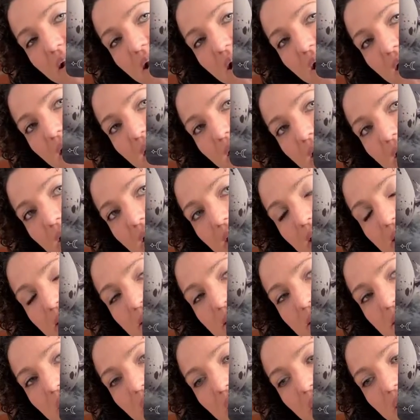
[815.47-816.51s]

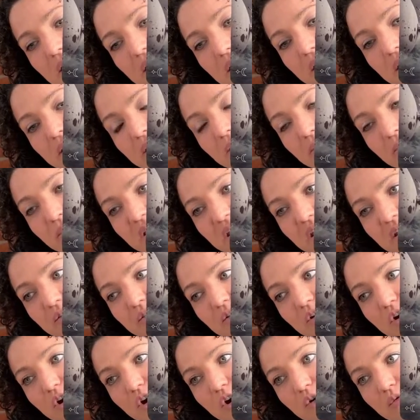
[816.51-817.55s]
and it could be
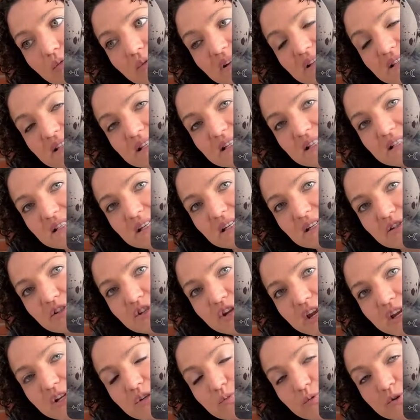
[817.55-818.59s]
either her resisting
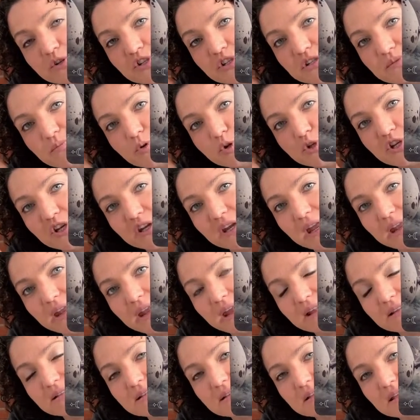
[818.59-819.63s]
change where she's pushing
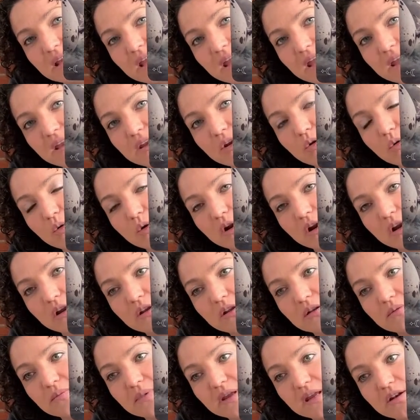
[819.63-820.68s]
against the egg, or it
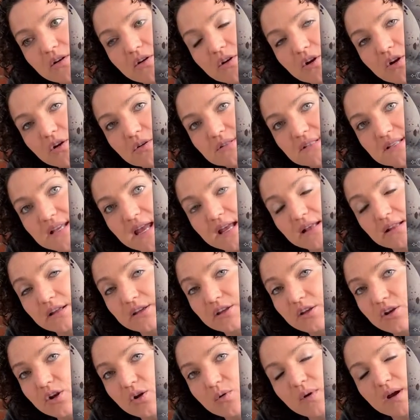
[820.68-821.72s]
could mean her saying like,
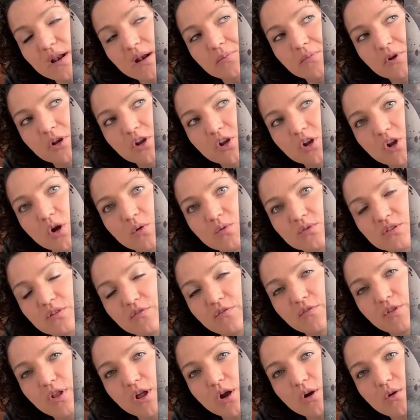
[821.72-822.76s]
you know what, I'm going to go with the
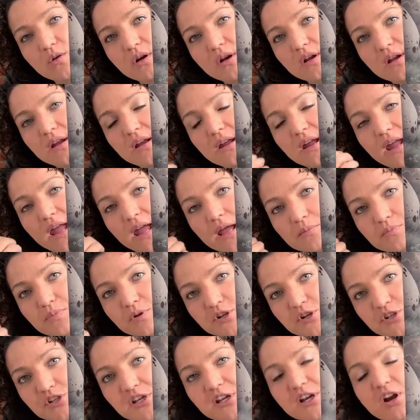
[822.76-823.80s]
flow and
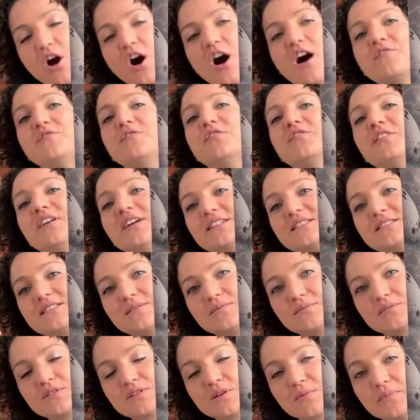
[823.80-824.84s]
pushing off of it
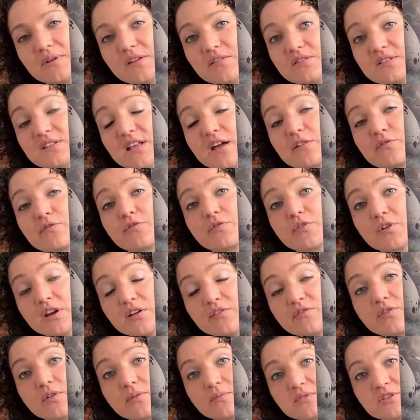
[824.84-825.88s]
to be set free
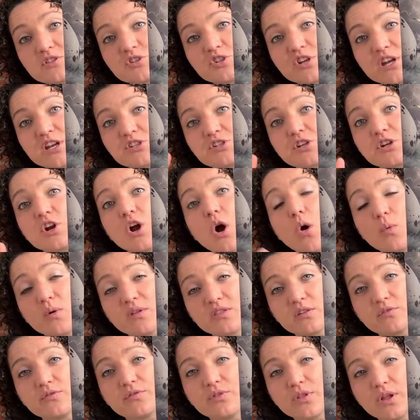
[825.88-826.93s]
from this change and go with
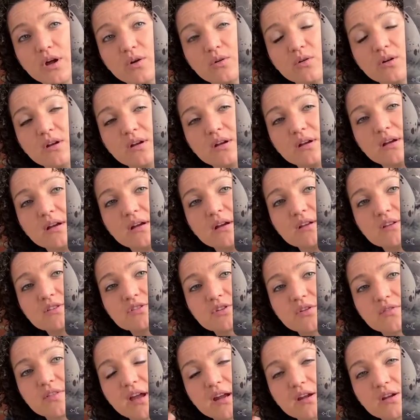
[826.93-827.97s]
the flow. So
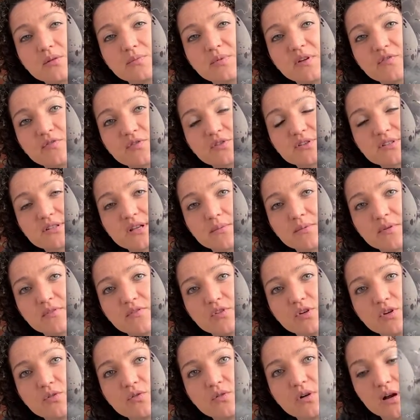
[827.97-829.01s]
that could be for some of
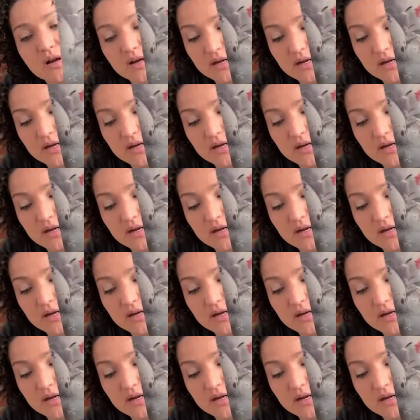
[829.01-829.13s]
you.